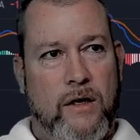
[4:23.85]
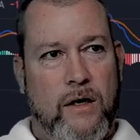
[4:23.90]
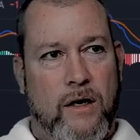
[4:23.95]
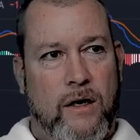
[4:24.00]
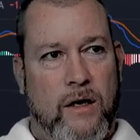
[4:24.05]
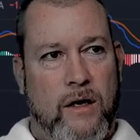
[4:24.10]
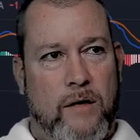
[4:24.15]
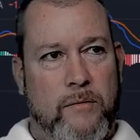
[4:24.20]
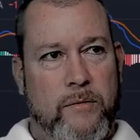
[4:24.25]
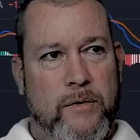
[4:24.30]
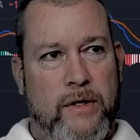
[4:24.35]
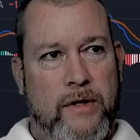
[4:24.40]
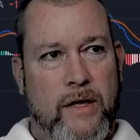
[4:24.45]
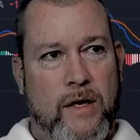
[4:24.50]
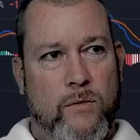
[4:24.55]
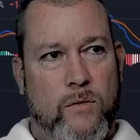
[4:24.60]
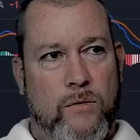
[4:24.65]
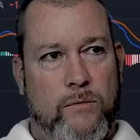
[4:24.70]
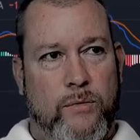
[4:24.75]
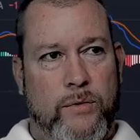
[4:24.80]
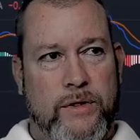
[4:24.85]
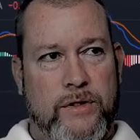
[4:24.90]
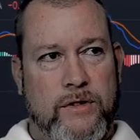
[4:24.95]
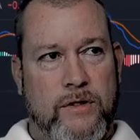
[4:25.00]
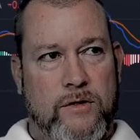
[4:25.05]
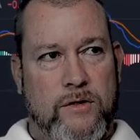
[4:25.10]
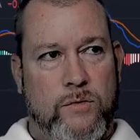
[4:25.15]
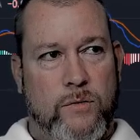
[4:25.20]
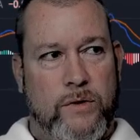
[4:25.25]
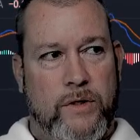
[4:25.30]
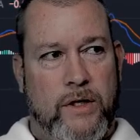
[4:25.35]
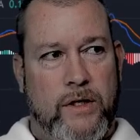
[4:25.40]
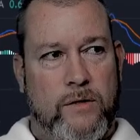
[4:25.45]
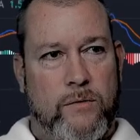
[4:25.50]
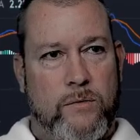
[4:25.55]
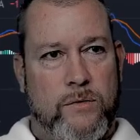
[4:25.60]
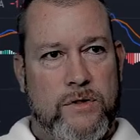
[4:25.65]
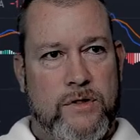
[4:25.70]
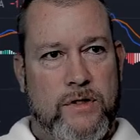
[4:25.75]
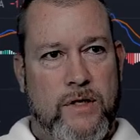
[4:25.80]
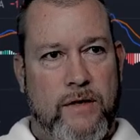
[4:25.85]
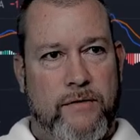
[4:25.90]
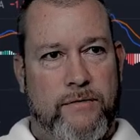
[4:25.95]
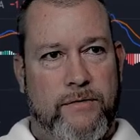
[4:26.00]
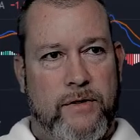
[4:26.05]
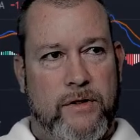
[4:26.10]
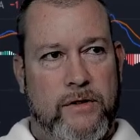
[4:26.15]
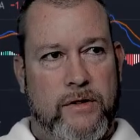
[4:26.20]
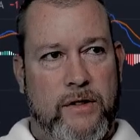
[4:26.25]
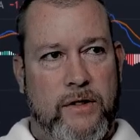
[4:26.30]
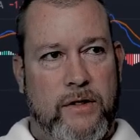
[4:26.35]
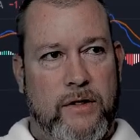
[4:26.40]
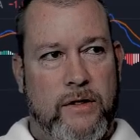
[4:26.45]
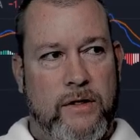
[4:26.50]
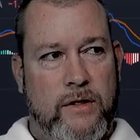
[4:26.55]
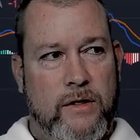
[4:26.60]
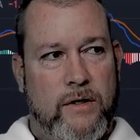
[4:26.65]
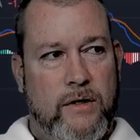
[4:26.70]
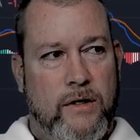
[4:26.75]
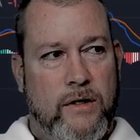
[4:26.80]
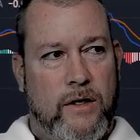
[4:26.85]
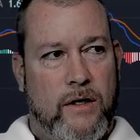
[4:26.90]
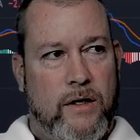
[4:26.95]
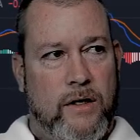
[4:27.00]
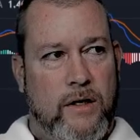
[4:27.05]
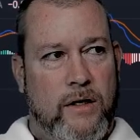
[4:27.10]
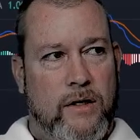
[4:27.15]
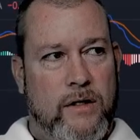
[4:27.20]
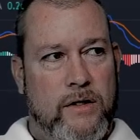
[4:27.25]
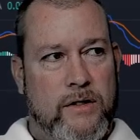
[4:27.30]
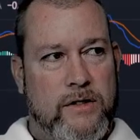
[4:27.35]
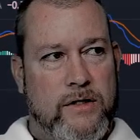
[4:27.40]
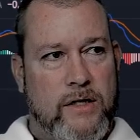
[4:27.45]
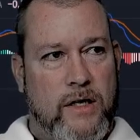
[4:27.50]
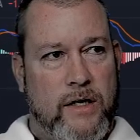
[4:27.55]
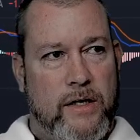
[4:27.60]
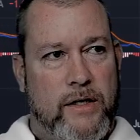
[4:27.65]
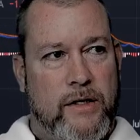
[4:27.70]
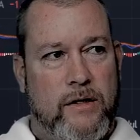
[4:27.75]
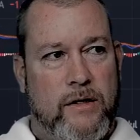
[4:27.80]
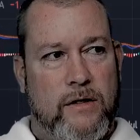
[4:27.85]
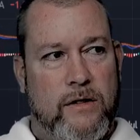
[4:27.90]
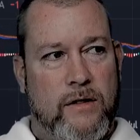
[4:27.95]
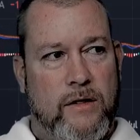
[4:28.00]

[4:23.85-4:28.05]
And that 1.618 was definitely a sign,